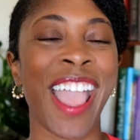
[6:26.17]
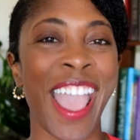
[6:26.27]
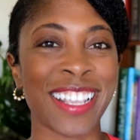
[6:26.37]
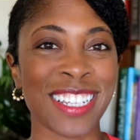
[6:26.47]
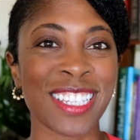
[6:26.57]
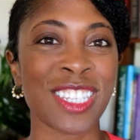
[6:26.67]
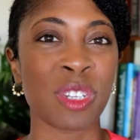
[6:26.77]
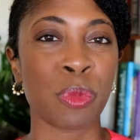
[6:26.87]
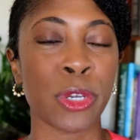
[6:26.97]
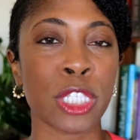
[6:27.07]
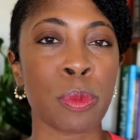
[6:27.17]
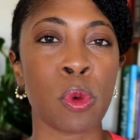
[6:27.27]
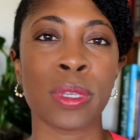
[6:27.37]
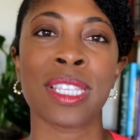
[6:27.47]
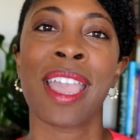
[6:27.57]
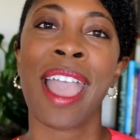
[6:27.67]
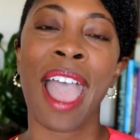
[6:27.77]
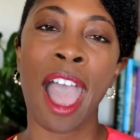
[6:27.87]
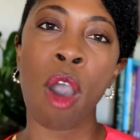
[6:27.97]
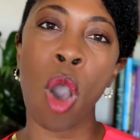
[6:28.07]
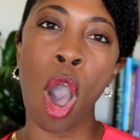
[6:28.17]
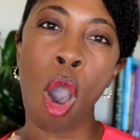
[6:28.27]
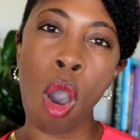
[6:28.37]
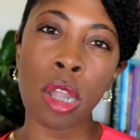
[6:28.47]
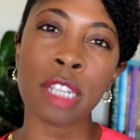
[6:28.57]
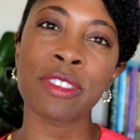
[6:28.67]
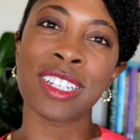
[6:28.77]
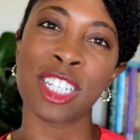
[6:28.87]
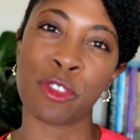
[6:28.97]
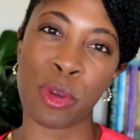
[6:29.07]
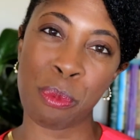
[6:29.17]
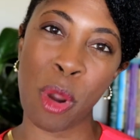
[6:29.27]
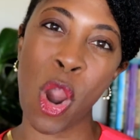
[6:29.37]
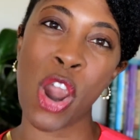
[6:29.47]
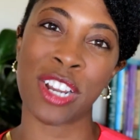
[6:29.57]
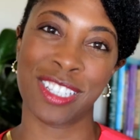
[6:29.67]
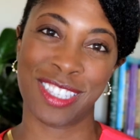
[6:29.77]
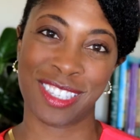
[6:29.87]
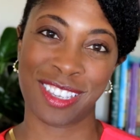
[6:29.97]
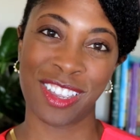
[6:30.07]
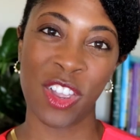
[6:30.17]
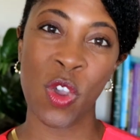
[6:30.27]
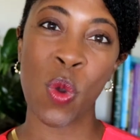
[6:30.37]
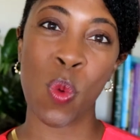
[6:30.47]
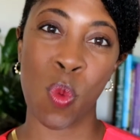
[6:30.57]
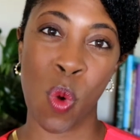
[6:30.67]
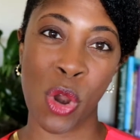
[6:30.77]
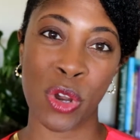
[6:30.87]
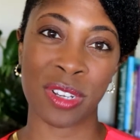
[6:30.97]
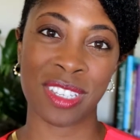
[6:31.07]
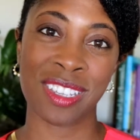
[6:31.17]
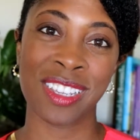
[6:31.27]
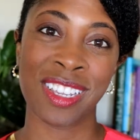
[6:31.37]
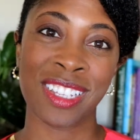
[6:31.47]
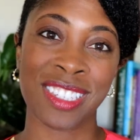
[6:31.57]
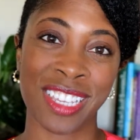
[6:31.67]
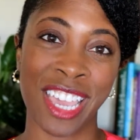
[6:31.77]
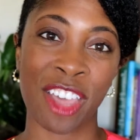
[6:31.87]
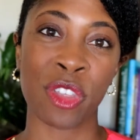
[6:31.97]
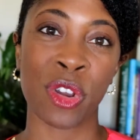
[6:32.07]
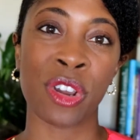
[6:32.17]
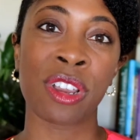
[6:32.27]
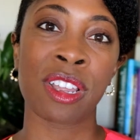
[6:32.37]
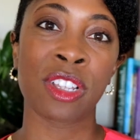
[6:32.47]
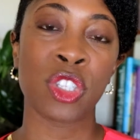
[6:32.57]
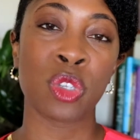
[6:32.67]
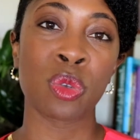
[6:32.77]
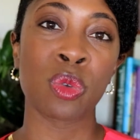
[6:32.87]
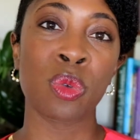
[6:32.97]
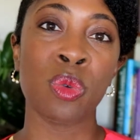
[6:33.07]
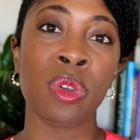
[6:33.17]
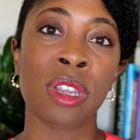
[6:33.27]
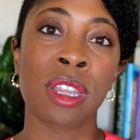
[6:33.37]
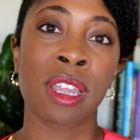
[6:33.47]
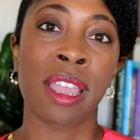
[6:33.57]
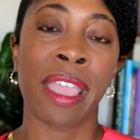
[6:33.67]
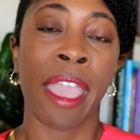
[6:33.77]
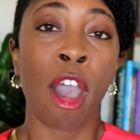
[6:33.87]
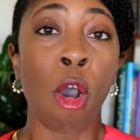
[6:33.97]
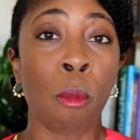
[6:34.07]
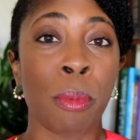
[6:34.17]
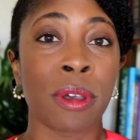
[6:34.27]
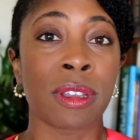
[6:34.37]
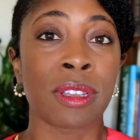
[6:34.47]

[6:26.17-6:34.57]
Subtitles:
as an assistant principal was how all of the different parts worked together to help